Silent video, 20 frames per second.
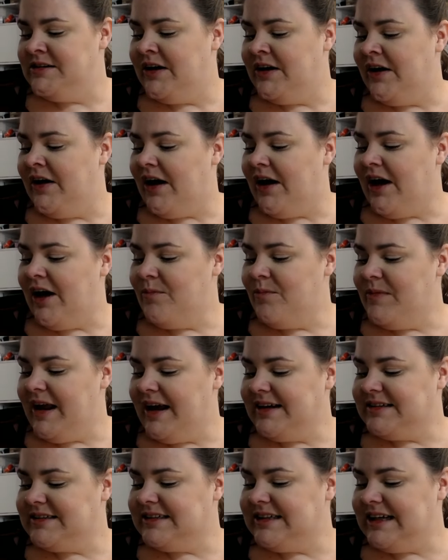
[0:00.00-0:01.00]
Up
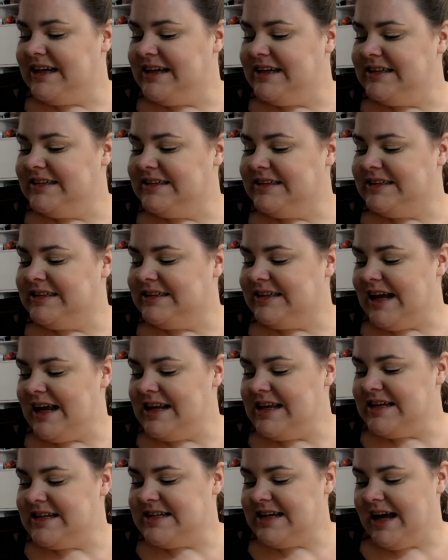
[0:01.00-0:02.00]
next is Stella
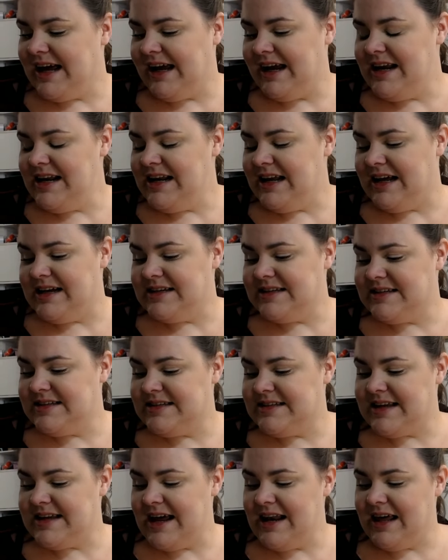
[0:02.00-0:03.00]
Taylor.
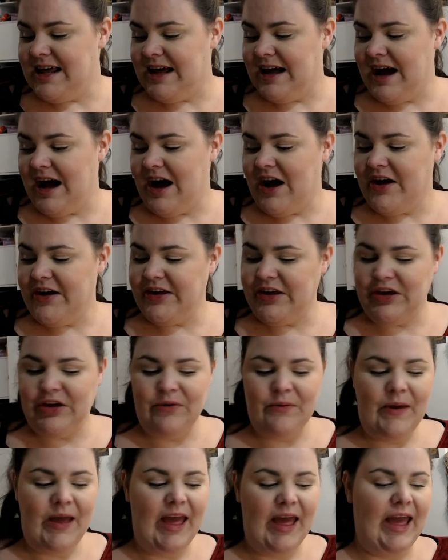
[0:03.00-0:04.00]
Stella, are you
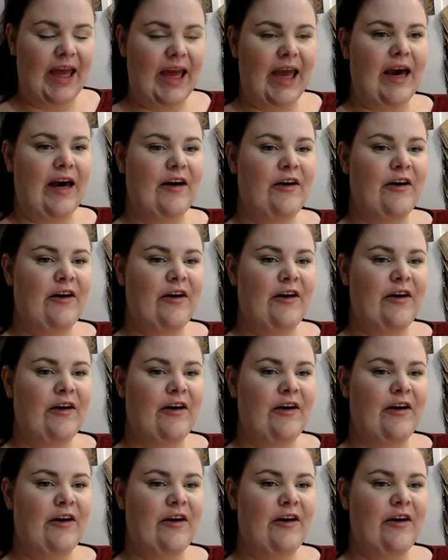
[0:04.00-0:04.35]
here?